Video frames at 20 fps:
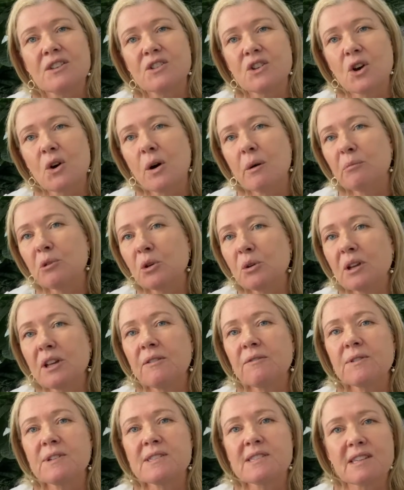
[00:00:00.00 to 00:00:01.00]
So I'm
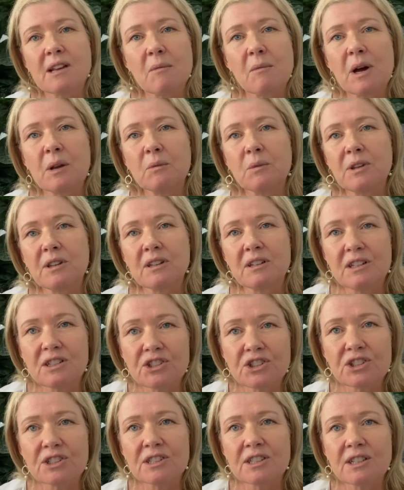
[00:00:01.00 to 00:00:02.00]
looking for someone with
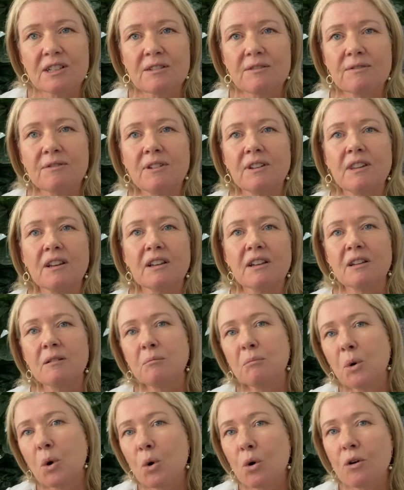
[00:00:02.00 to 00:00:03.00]
initiative that can
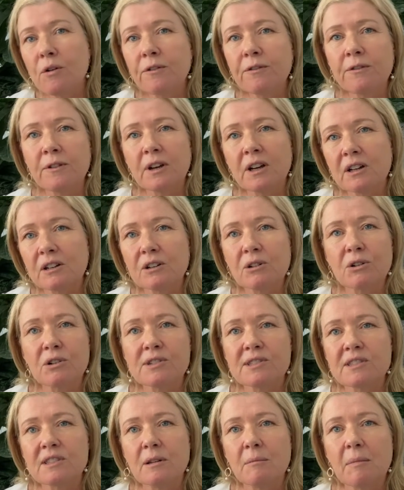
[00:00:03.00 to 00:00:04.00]
morph
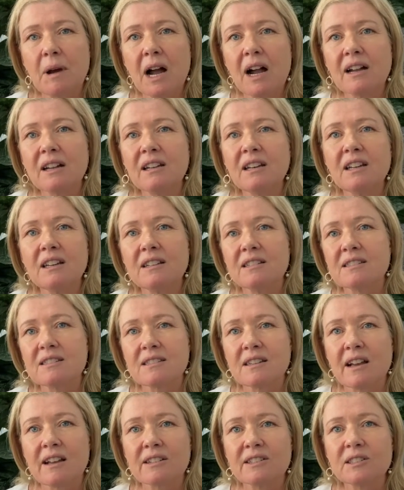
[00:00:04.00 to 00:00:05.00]
across the marketing and
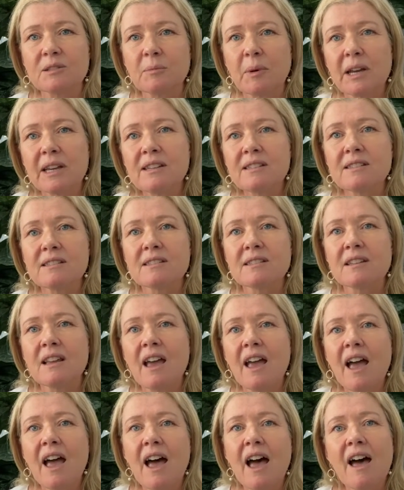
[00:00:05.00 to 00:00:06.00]
sales space,
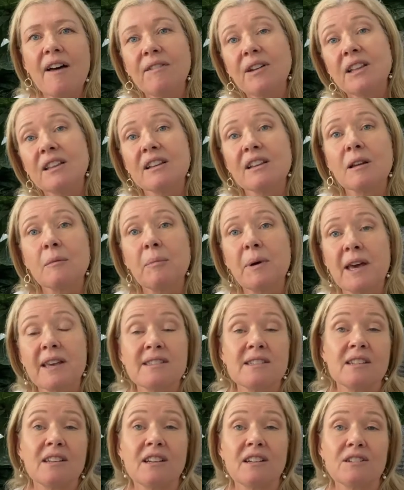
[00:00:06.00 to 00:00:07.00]
having the
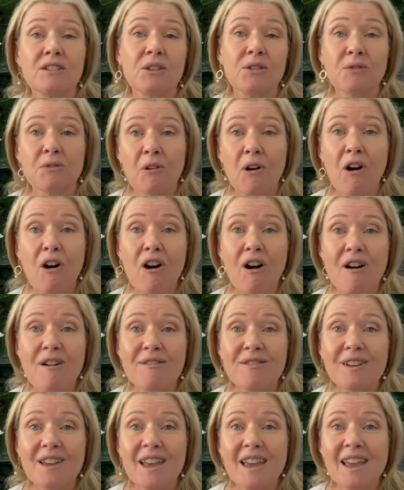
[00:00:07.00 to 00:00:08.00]
capacity to
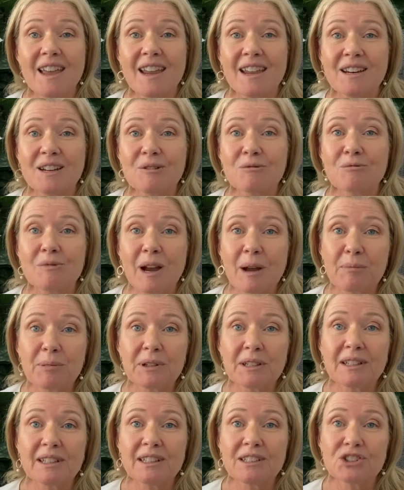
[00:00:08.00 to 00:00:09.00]
thrive in a
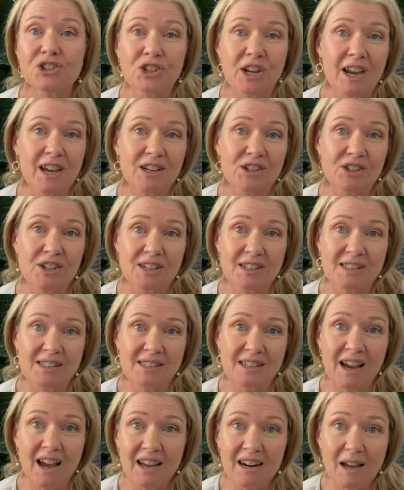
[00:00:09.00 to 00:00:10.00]
rapidly changing
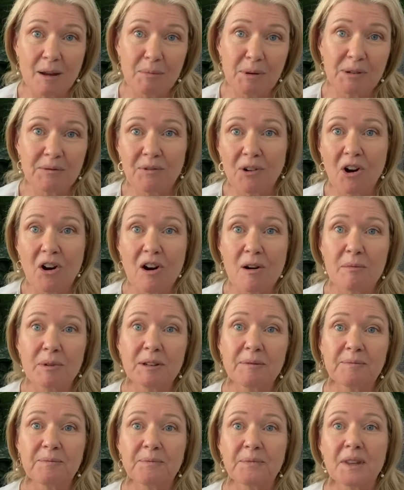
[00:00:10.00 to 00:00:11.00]
startup
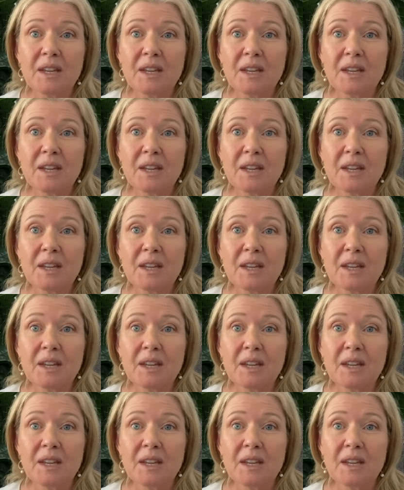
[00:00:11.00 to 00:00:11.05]
environment.